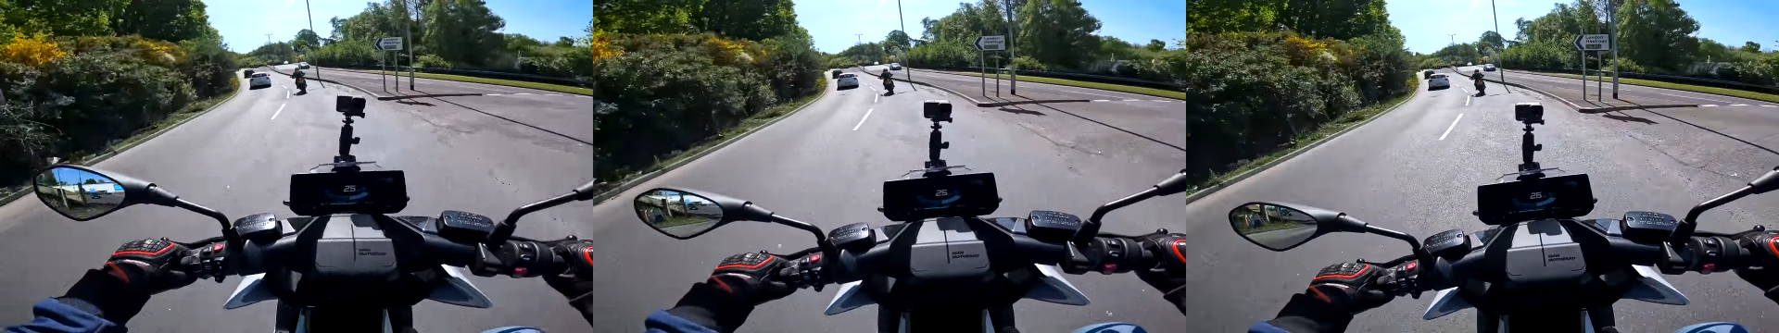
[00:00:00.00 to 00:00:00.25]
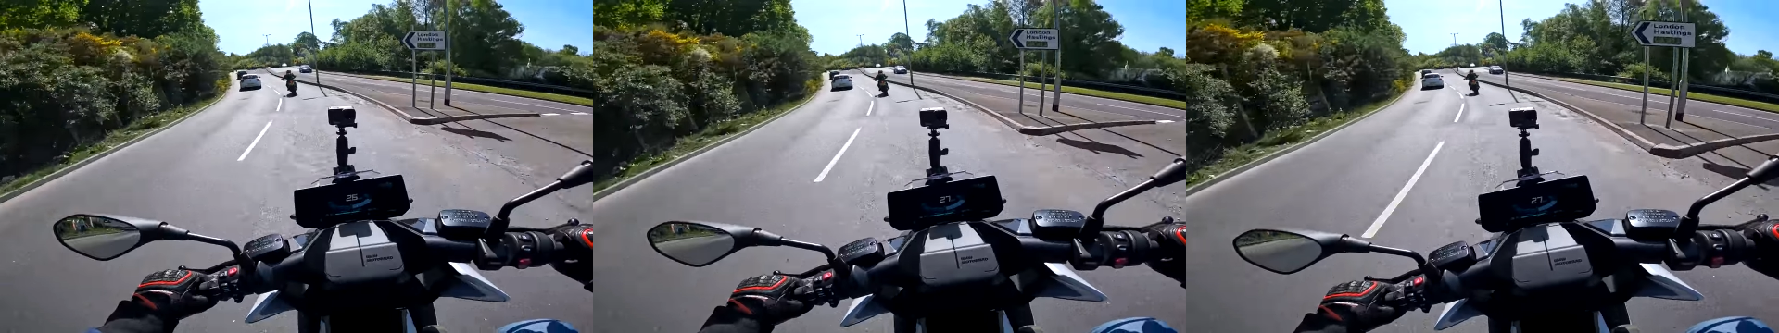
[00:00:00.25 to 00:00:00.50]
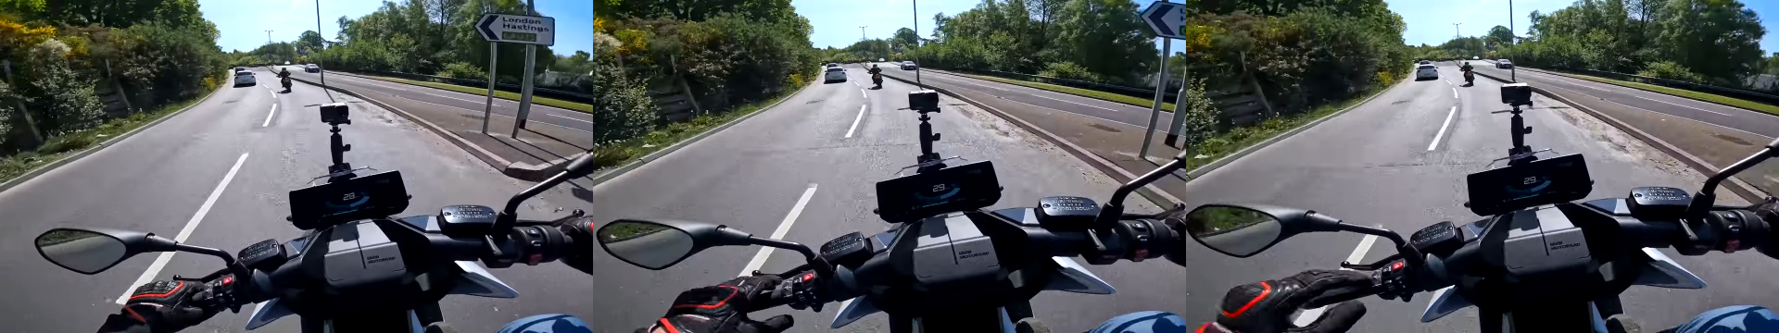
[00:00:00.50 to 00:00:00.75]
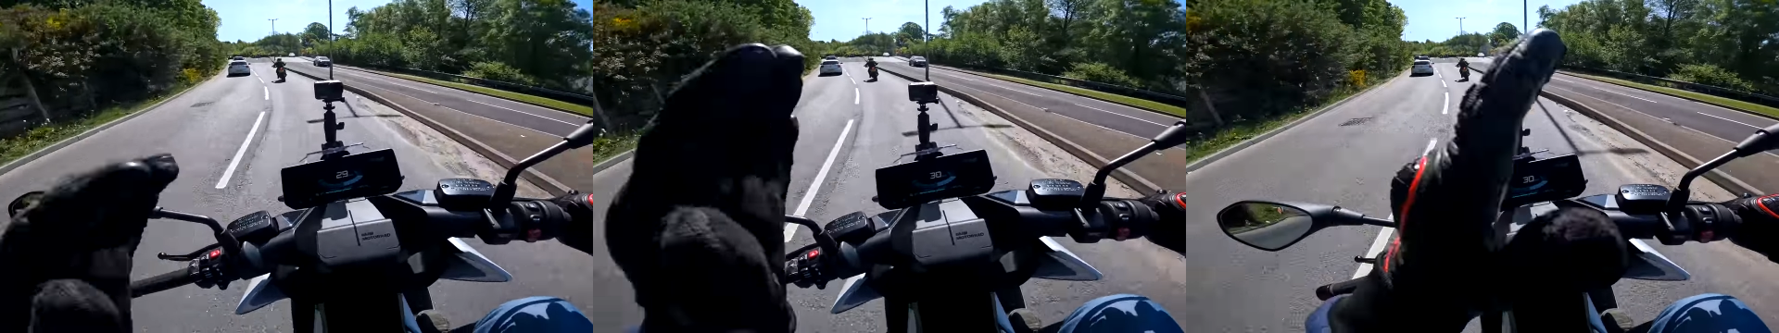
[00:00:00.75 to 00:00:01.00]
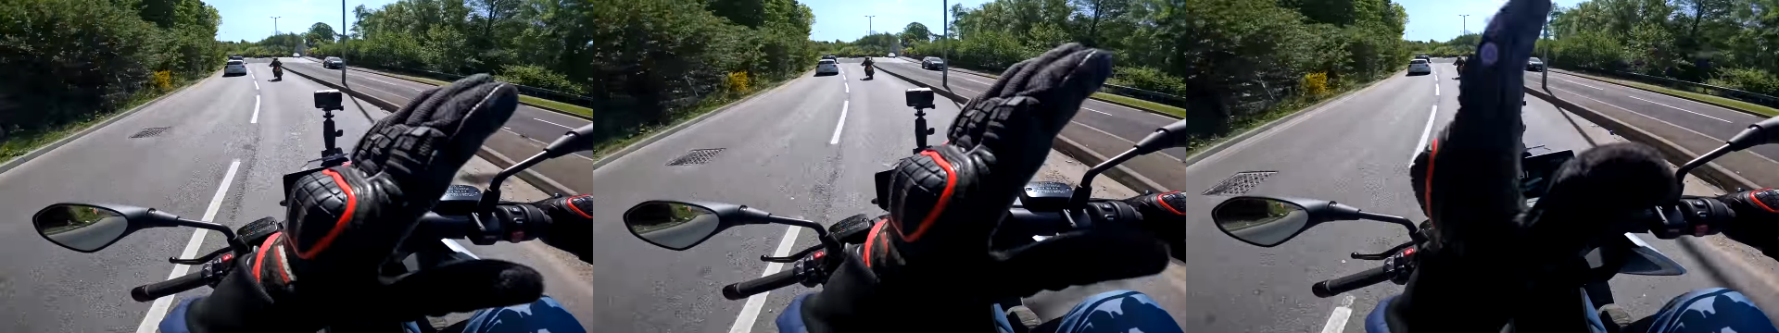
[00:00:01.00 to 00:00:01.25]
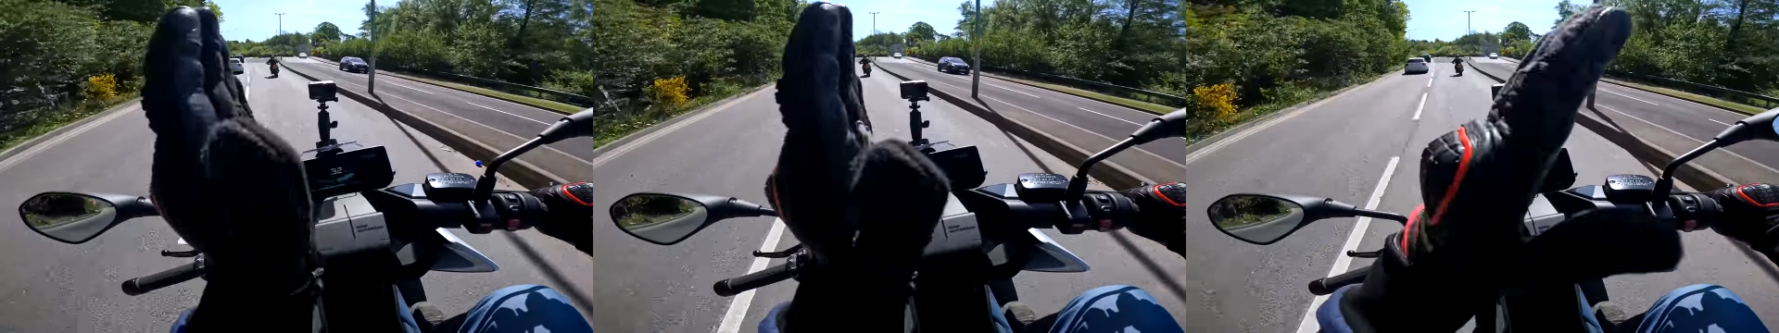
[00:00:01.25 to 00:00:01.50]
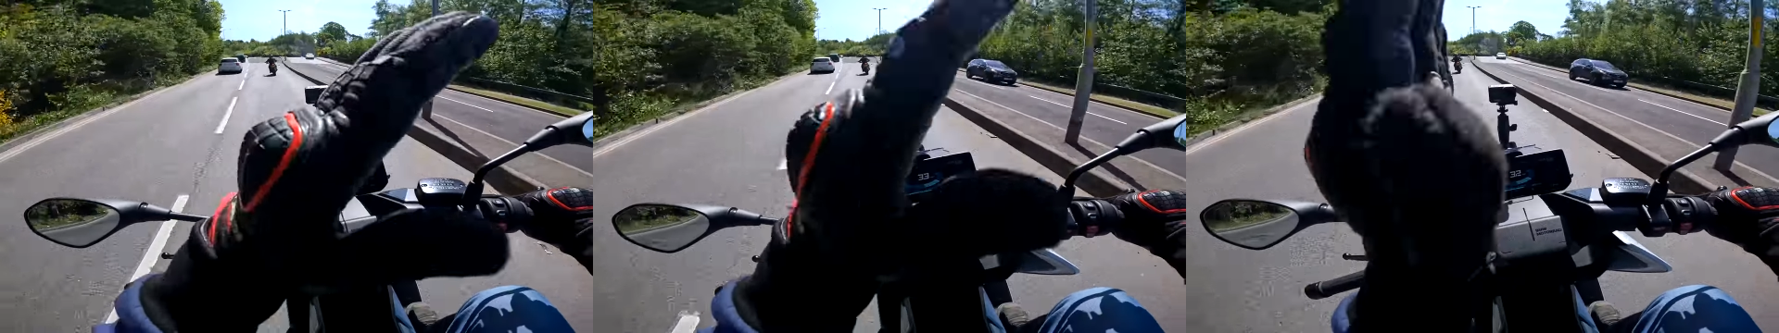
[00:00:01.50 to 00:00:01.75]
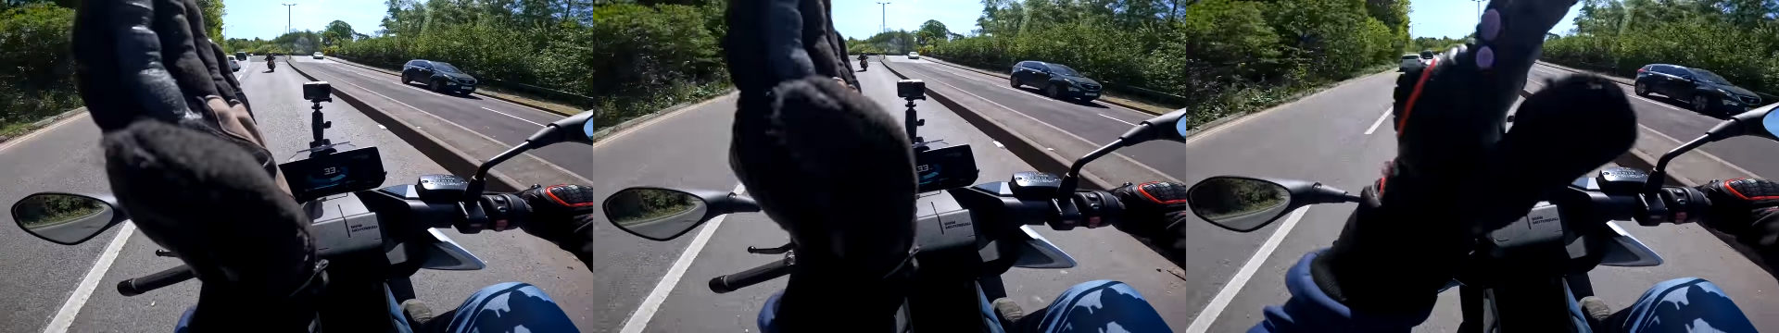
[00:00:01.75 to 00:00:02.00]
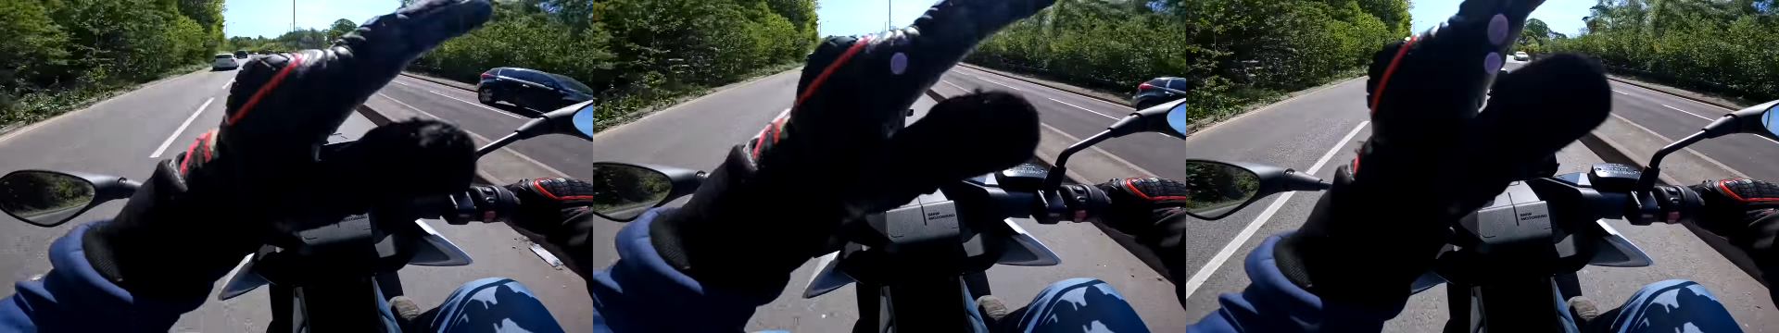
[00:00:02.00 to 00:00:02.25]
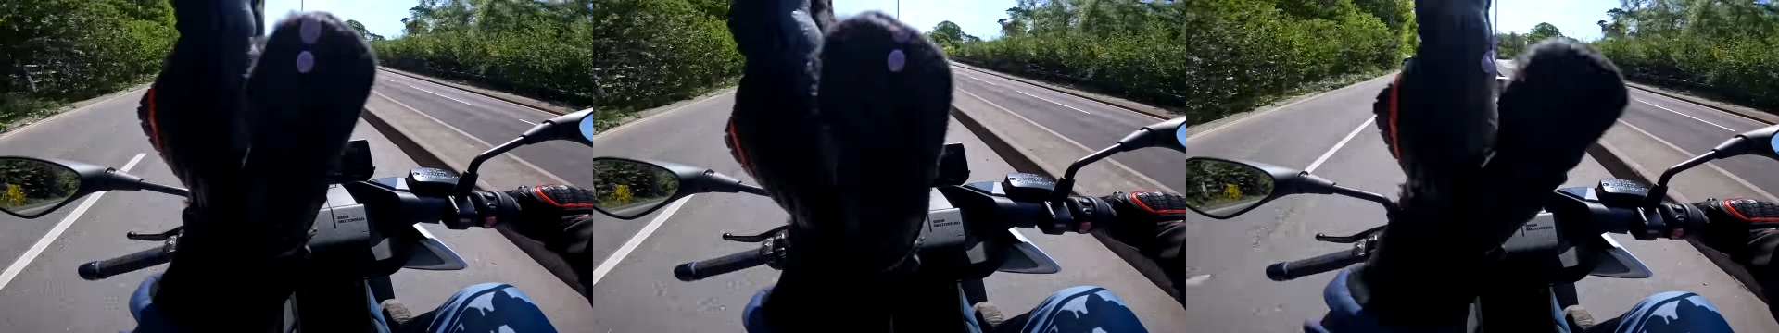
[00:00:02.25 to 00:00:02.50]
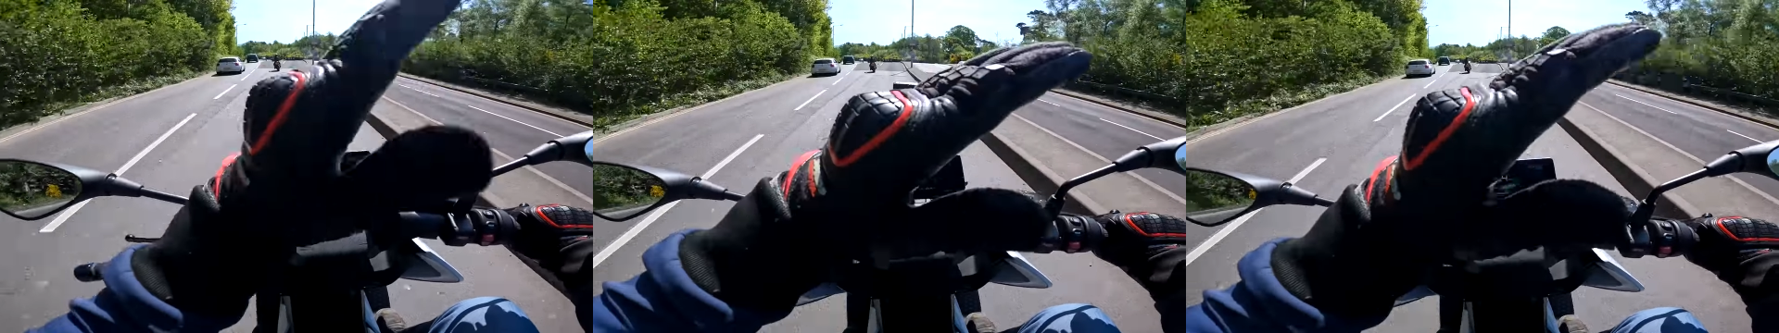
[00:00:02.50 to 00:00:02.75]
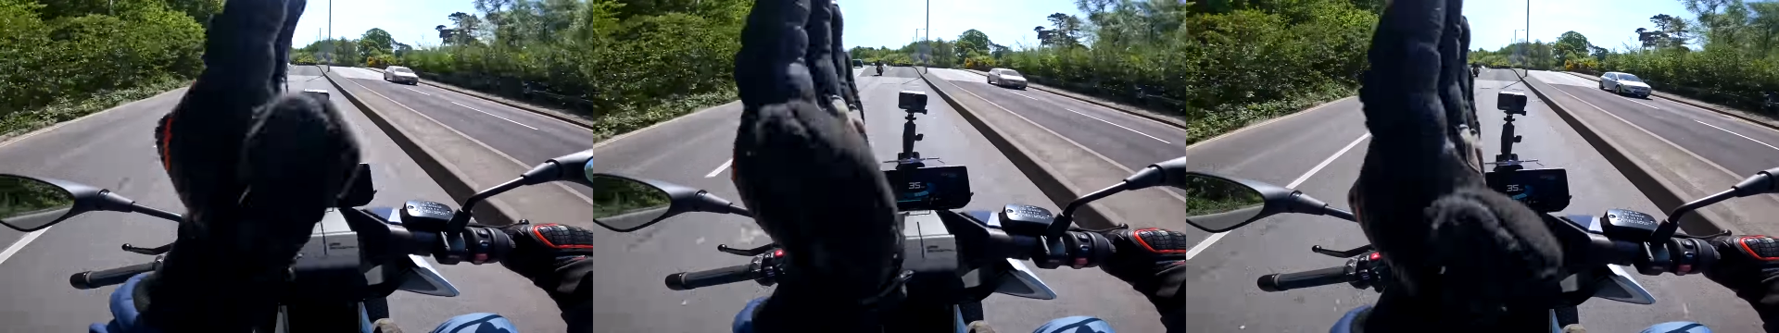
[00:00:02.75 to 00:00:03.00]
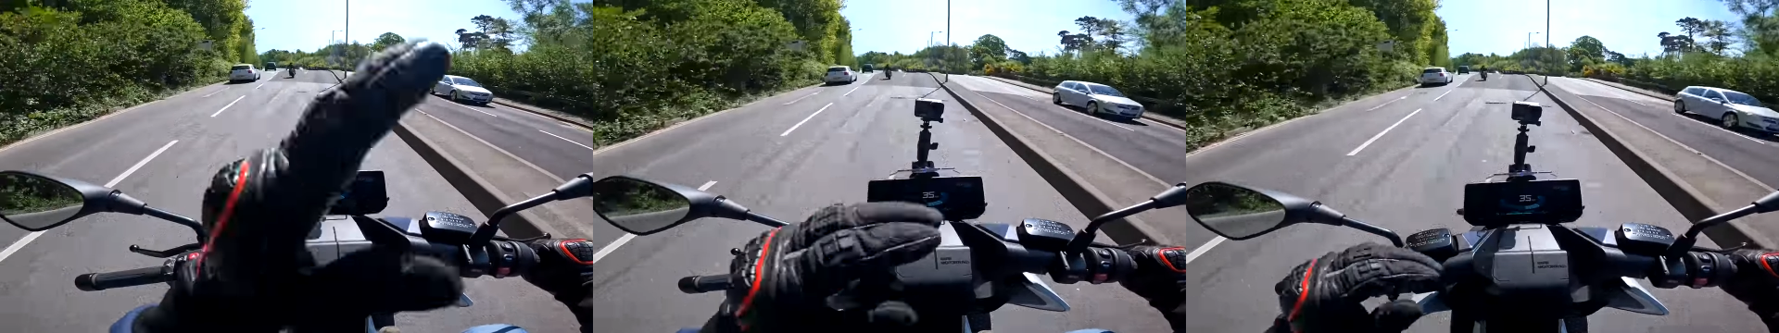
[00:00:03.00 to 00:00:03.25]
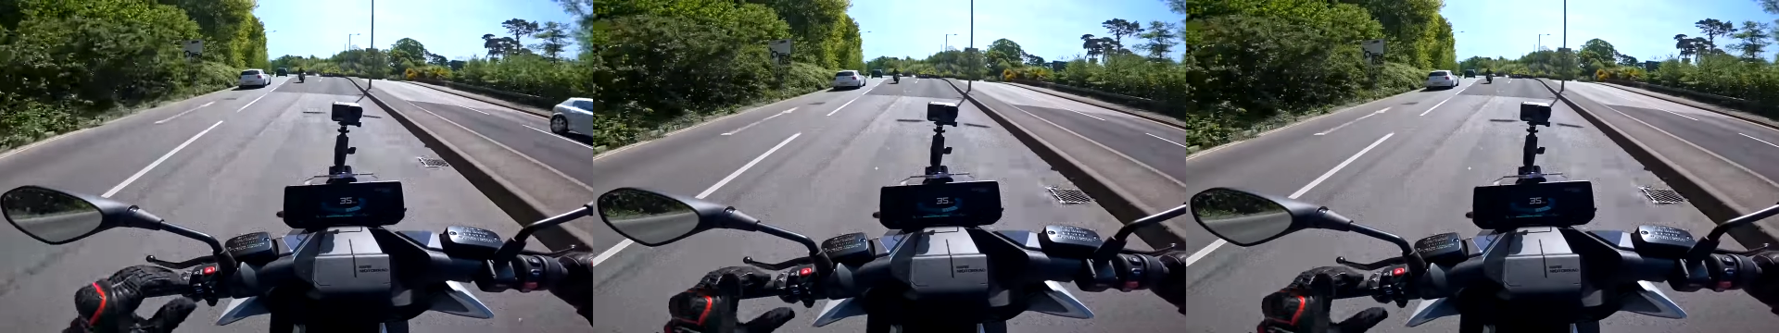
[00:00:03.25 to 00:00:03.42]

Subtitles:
[unreadable: no face in view]